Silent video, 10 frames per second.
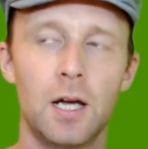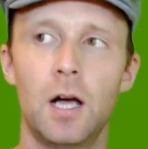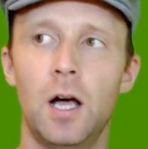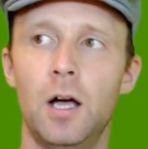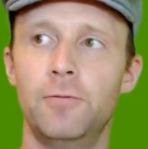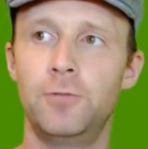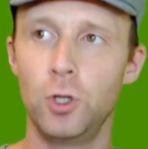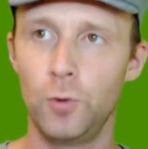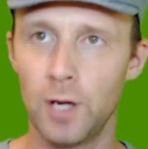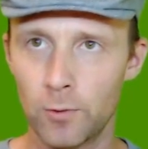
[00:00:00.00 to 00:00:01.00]
of
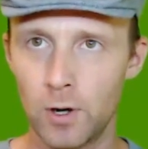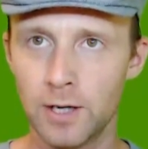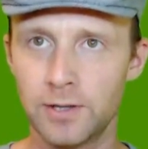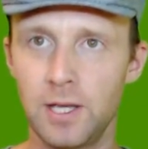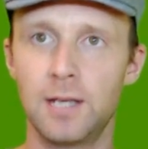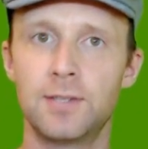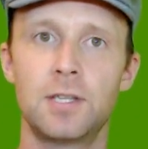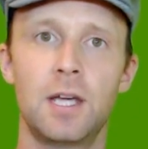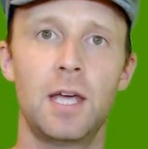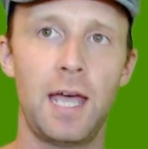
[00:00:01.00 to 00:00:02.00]
doing wrong
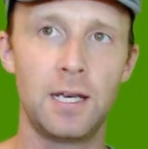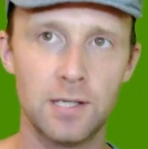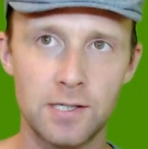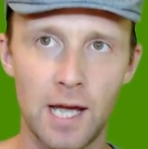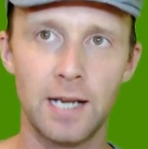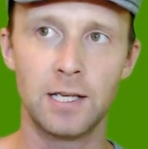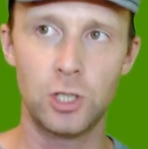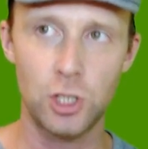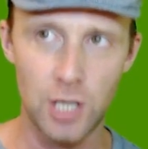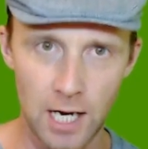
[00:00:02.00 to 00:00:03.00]
things and deciding to
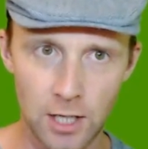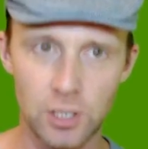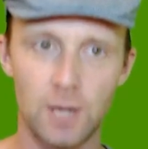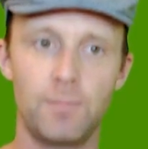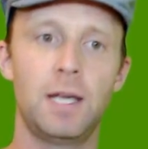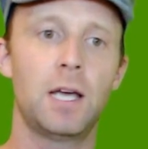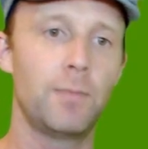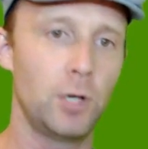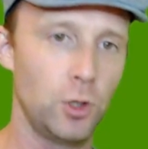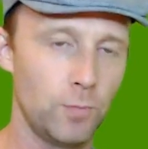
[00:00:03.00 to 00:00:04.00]
change and
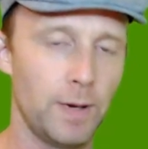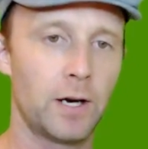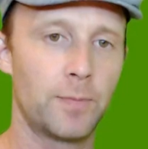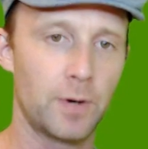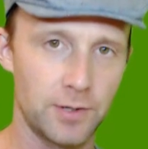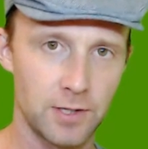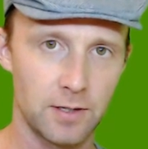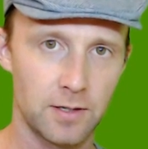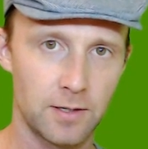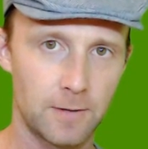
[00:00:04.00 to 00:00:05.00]
become a new, better
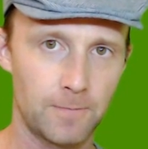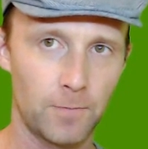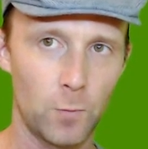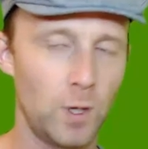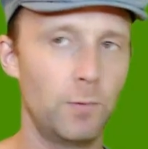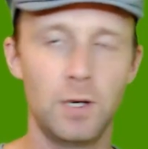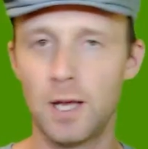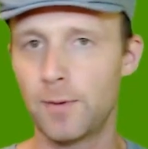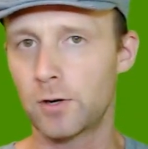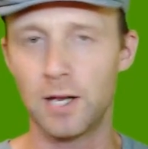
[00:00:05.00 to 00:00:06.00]
person. We, we
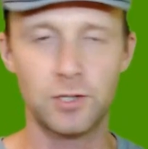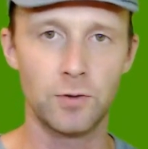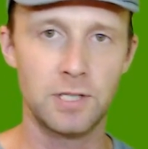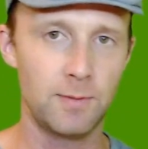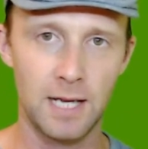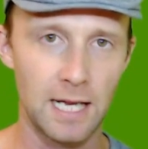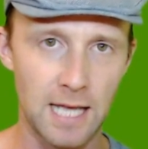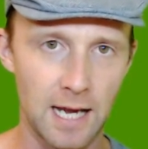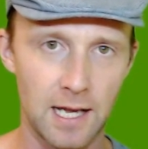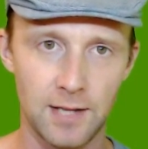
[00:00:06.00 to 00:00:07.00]
Democrats don't seem to get
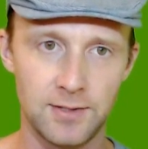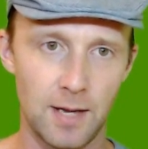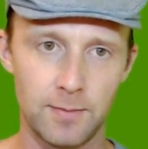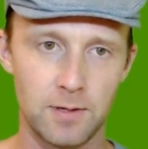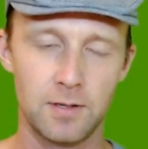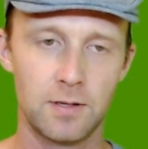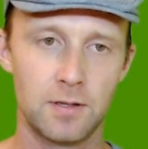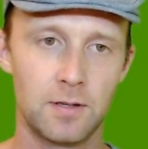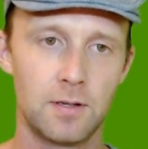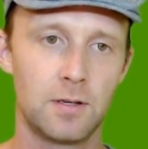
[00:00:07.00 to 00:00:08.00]
that concept.
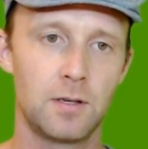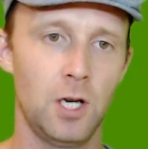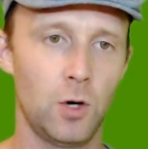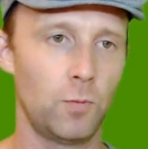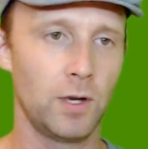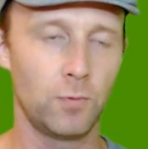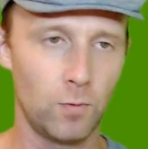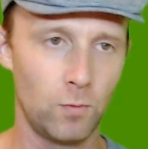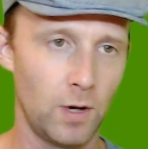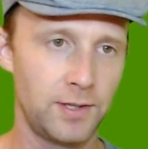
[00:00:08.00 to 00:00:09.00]
You know,
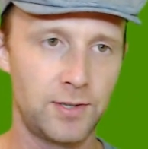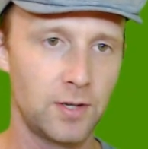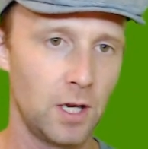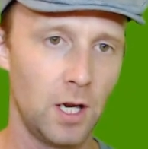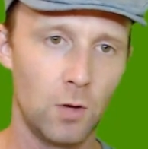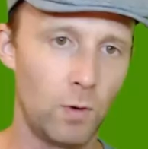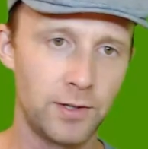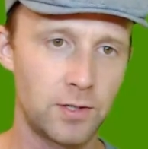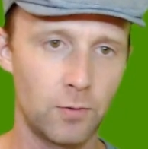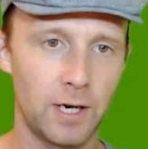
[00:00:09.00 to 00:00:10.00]
once,
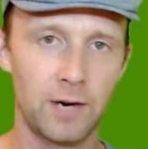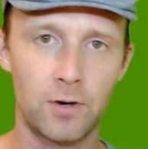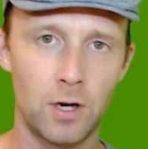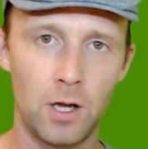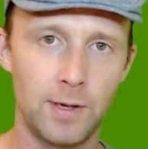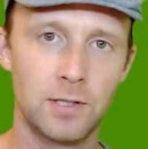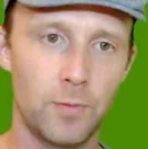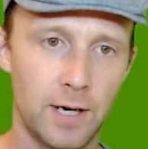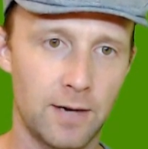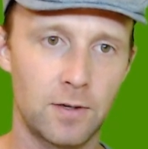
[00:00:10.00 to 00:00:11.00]
once a whatever, always a
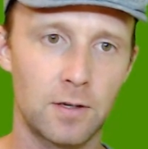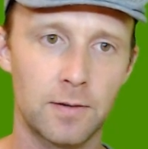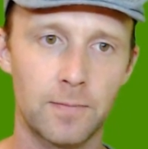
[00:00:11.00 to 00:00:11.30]
whatever.